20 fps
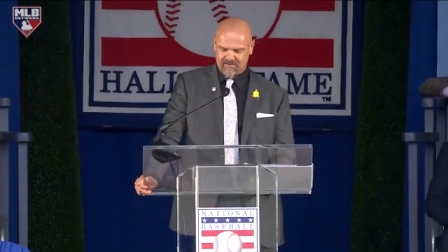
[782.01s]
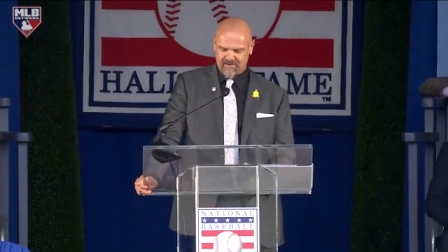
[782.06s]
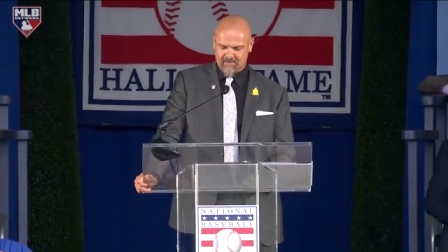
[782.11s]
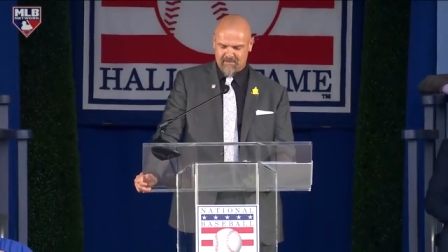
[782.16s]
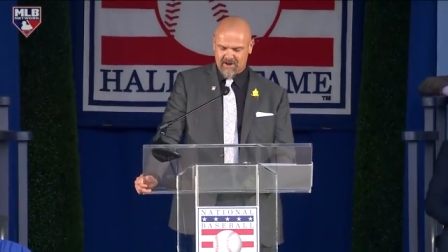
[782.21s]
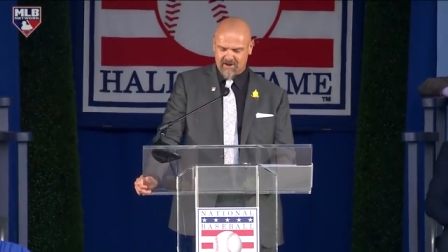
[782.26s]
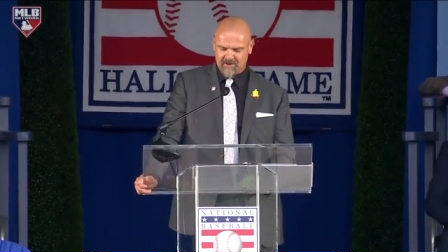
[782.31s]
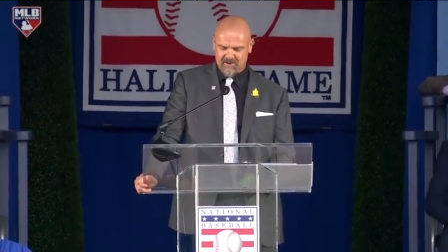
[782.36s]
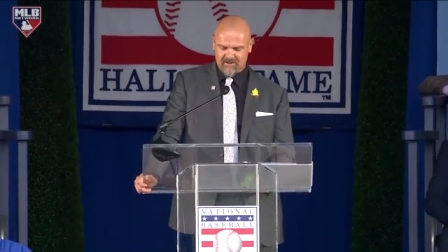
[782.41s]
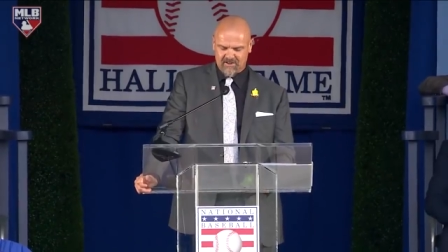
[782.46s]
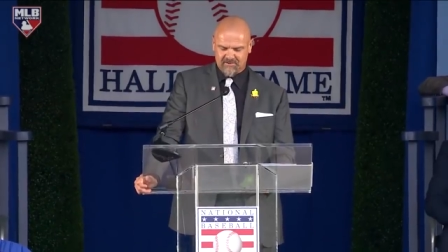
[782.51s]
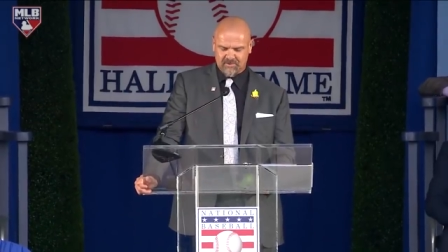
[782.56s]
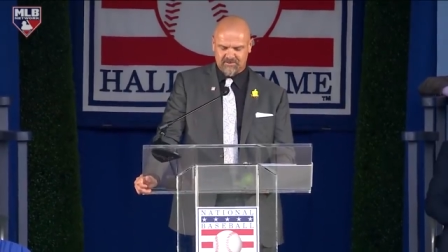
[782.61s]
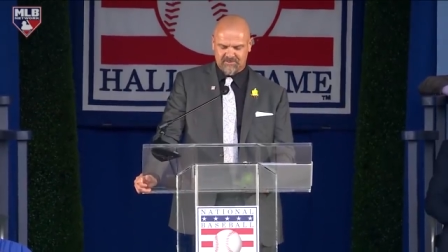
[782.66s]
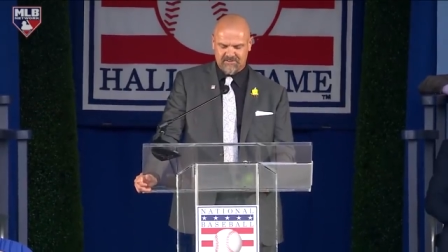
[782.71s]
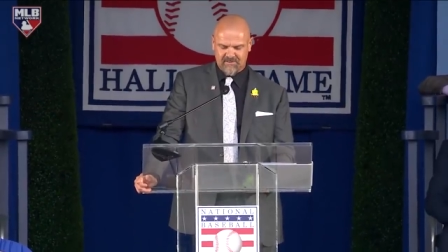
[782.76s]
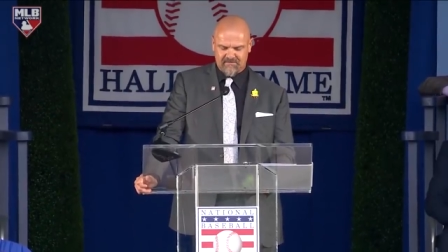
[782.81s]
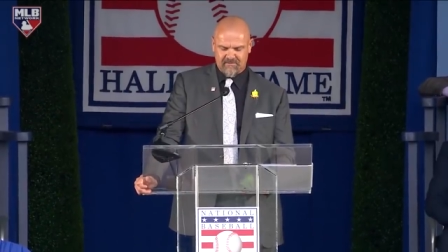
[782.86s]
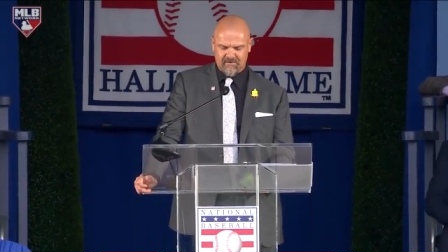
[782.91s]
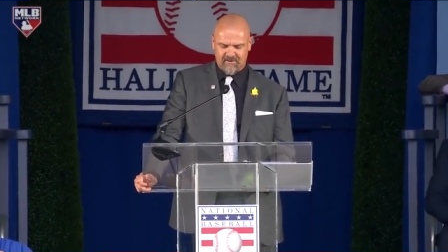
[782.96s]
in the minor leagues
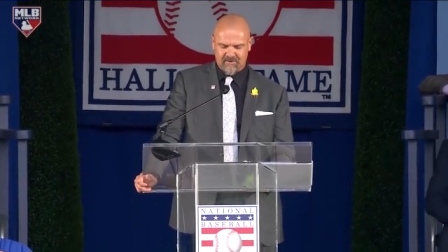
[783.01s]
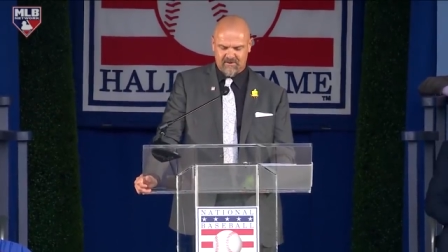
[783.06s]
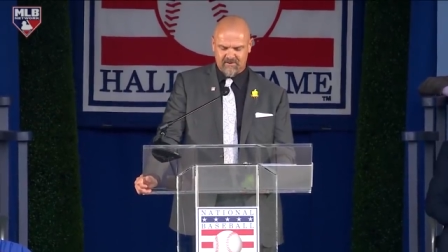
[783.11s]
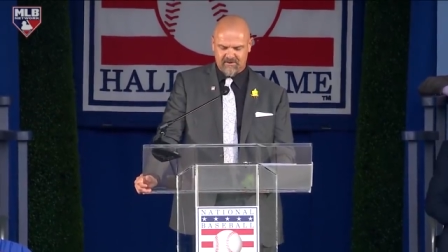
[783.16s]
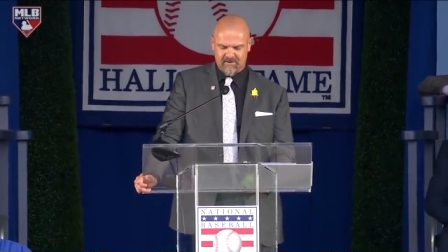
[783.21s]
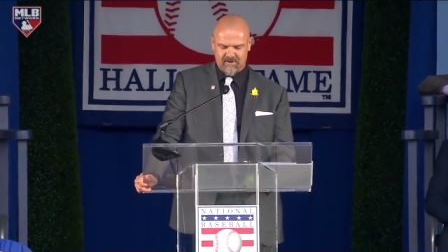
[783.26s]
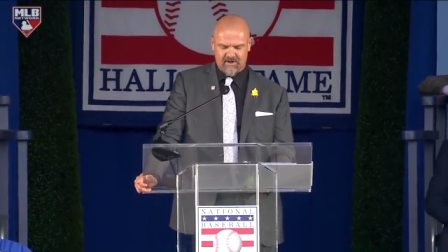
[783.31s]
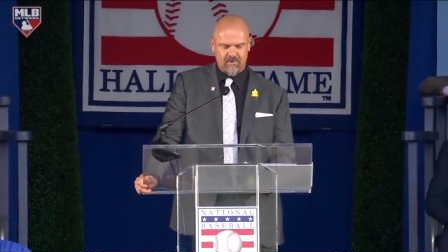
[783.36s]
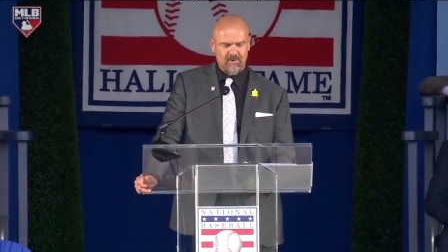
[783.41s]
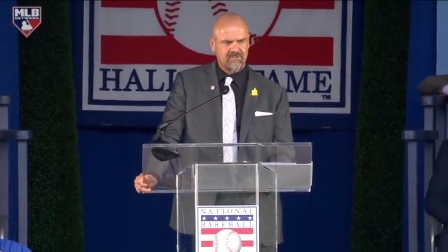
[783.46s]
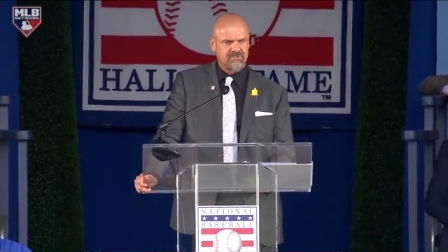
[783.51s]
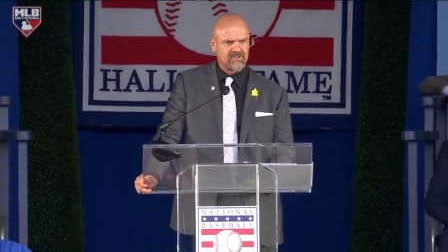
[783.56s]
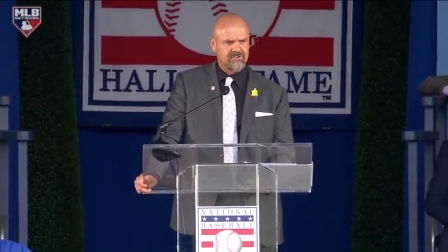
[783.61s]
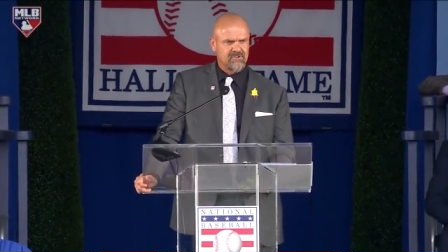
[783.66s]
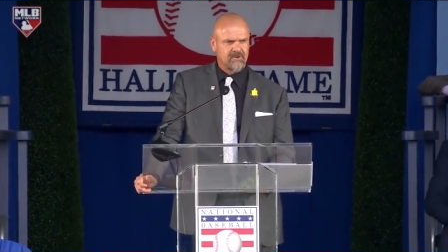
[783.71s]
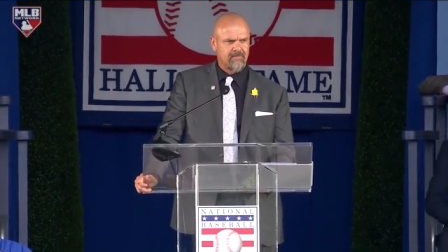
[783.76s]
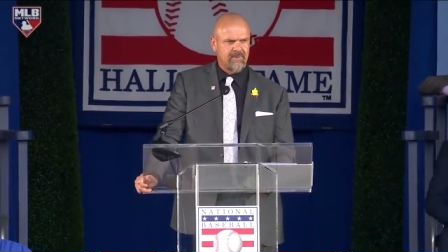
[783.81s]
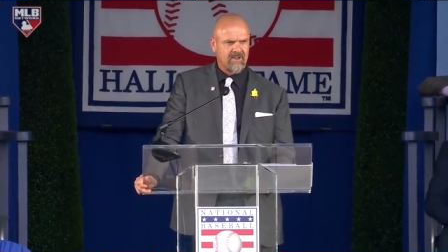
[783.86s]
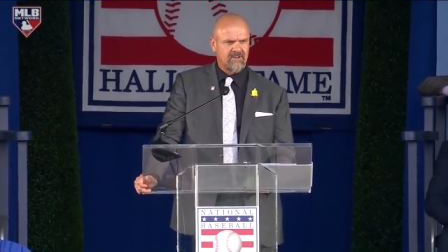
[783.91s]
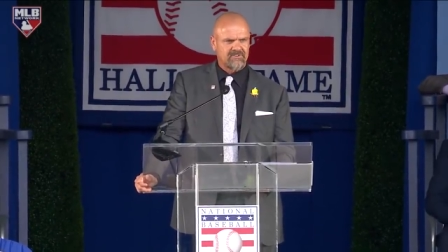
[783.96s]
was difficult, you always did
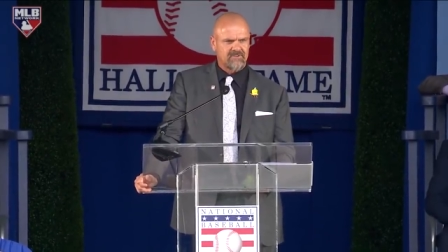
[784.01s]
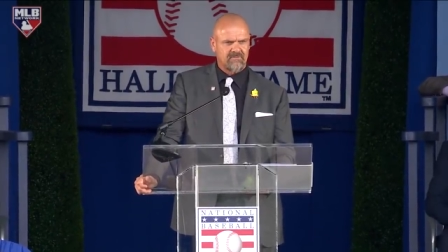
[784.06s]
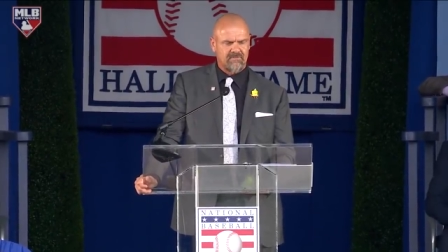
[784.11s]
your best